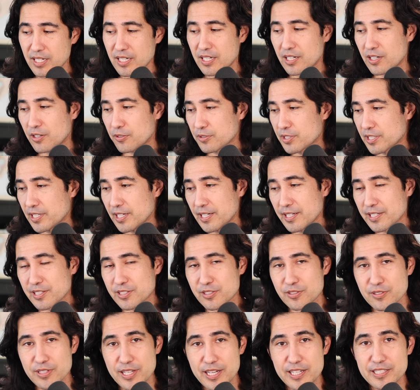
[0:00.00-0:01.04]
Okay,
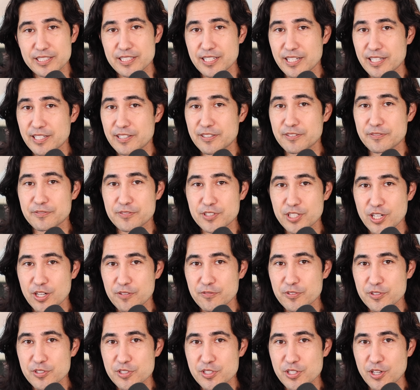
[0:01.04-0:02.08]
so that kind of
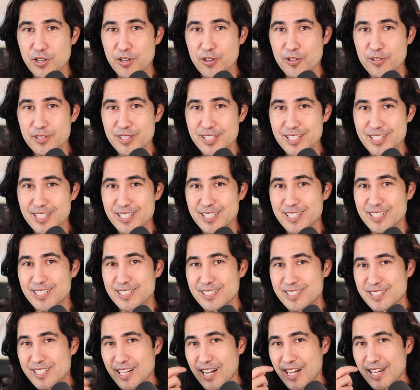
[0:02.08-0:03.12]
covers all the
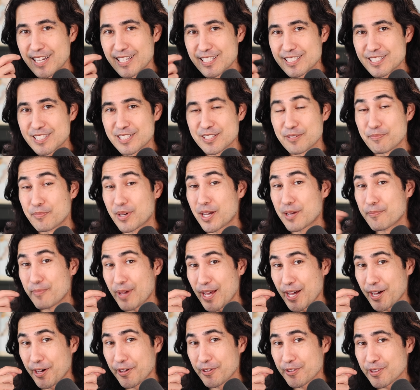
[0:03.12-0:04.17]
diet by
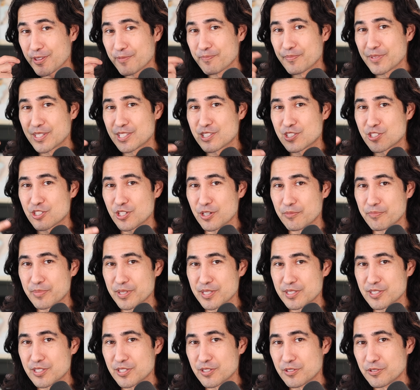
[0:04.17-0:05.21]
mouth. Let's jump
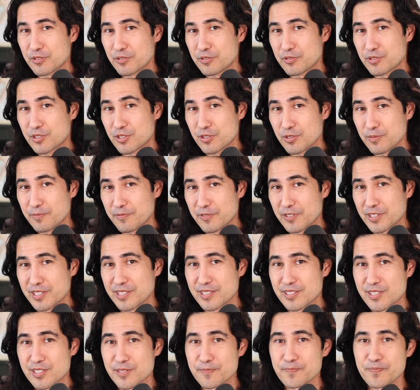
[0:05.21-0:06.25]
into tube
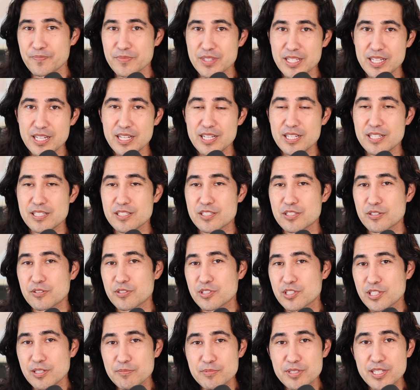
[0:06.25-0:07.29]
feeds. So
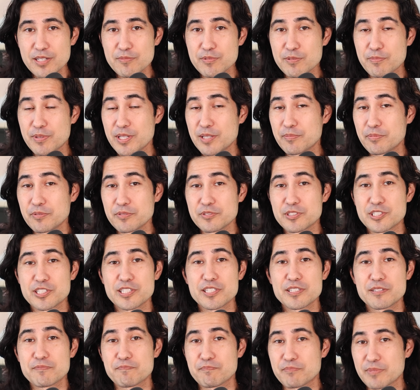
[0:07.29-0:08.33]
sometimes people
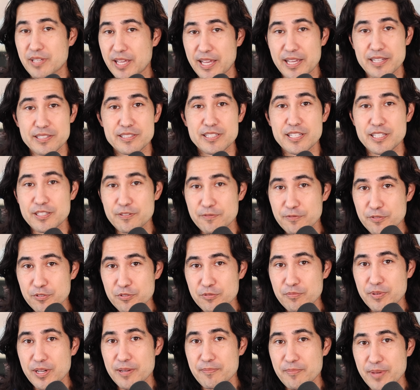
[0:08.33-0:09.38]
just can't take
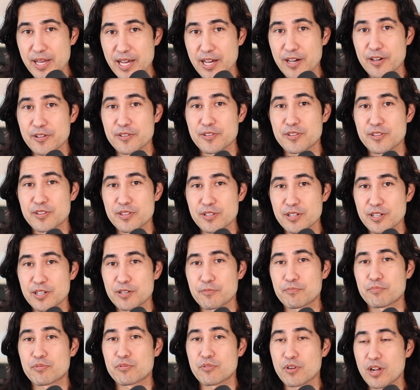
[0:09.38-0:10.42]
food by mouth.
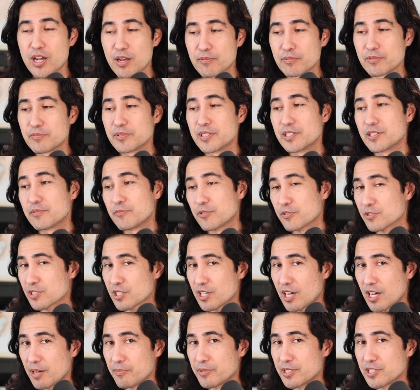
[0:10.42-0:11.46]
Probably the most
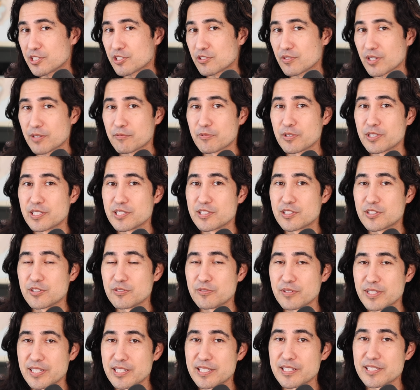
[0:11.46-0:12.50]
common issue I run
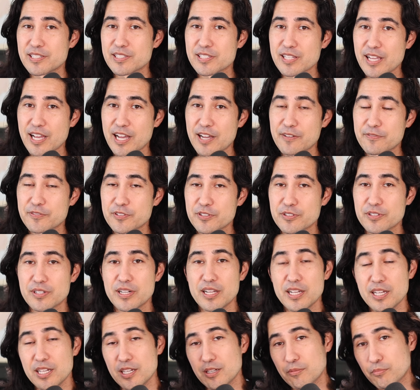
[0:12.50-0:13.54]
into is after
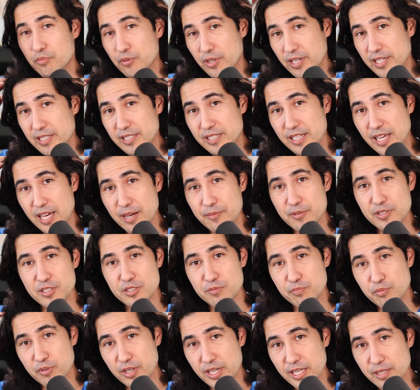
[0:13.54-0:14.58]
brain
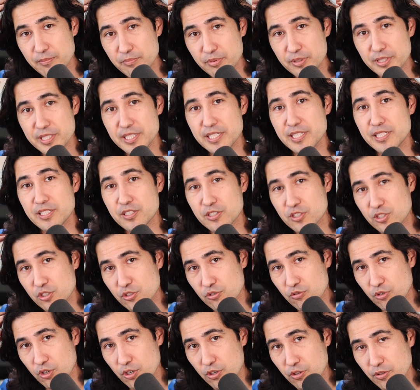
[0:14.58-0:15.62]
damage, brain bleed,
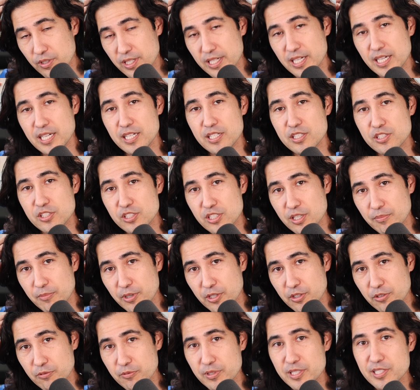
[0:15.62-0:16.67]
stroke, some
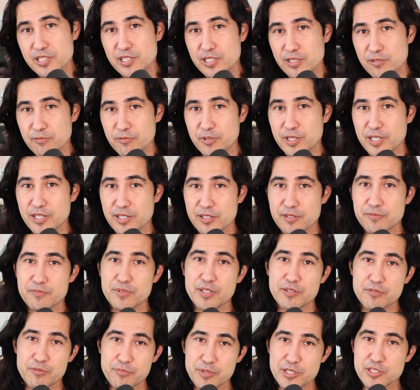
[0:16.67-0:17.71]
other reason where,
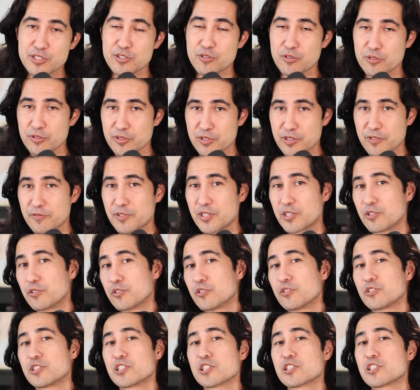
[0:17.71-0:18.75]
like we mentioned earlier in the video,
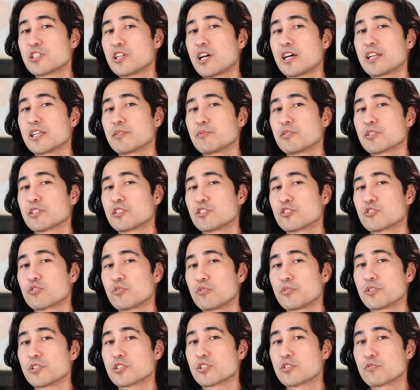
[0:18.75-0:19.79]
you're just not able to
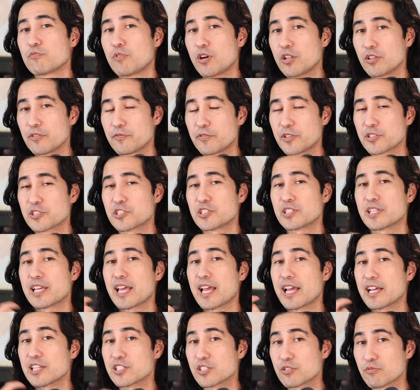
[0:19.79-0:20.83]
control the swallow function,
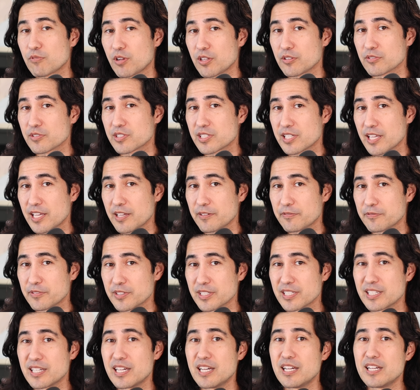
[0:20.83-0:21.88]
can't swallow
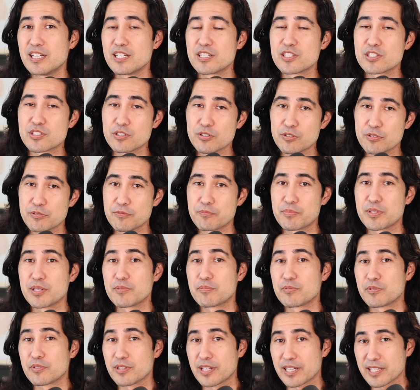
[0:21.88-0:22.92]
safely. So
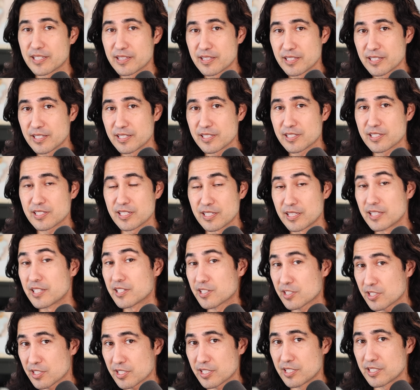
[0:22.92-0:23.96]
people like this, in
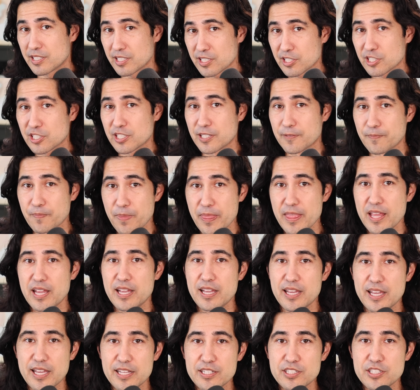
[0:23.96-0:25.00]
this condition,
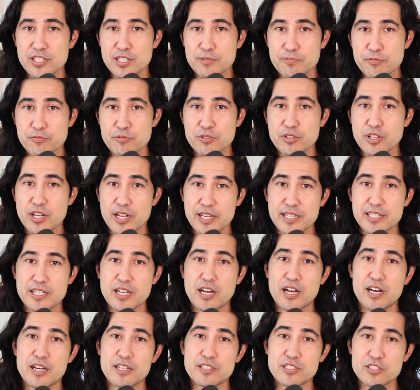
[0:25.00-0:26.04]
end up relying
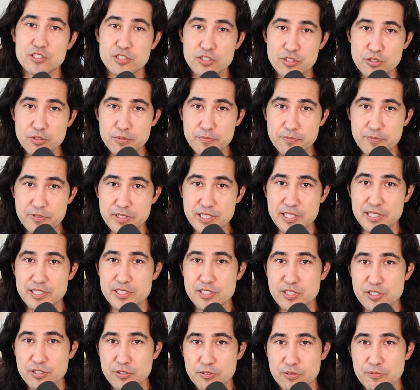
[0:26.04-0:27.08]
on tube feeds.
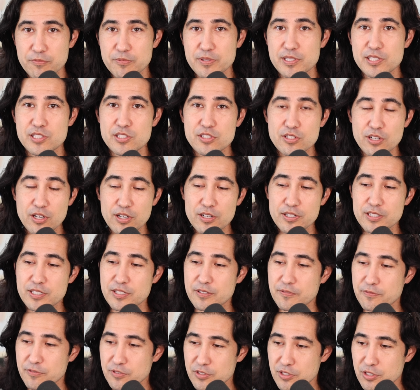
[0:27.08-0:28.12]
So we
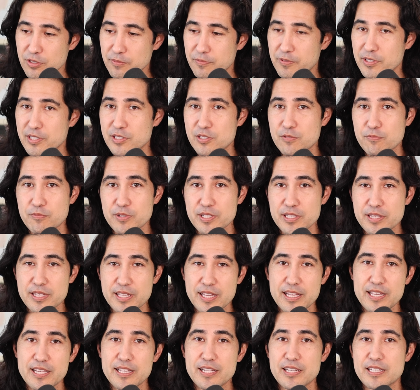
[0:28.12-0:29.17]
start for tube feeds with
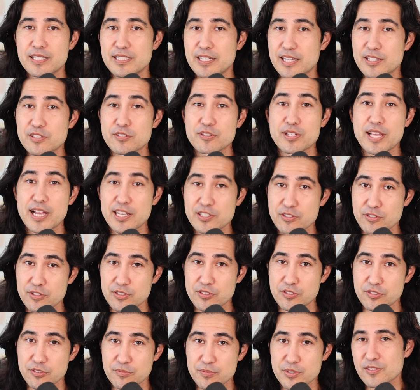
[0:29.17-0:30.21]
a nasogastric
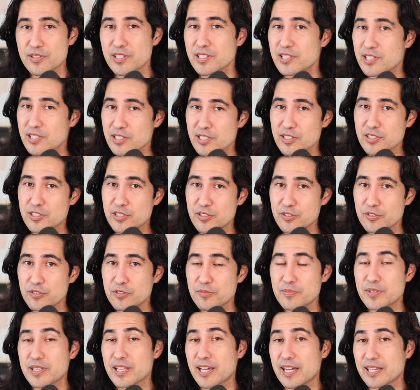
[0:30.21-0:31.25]
tube. So this is a
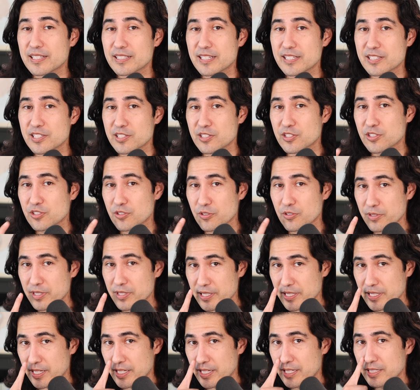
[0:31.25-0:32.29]
tube that gets
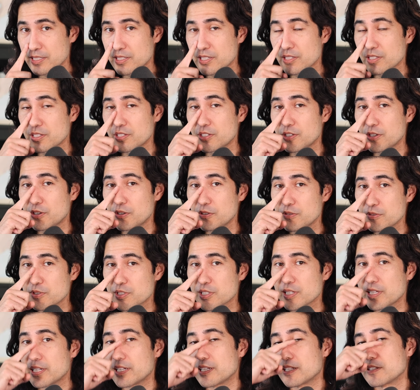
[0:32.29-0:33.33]
inserted into the
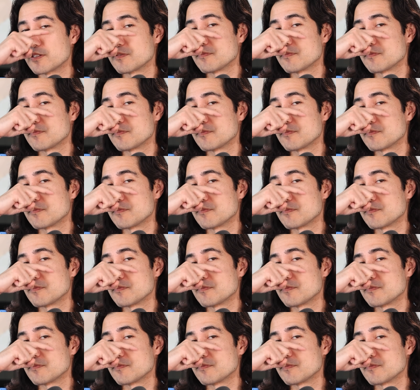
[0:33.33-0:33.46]
nose and it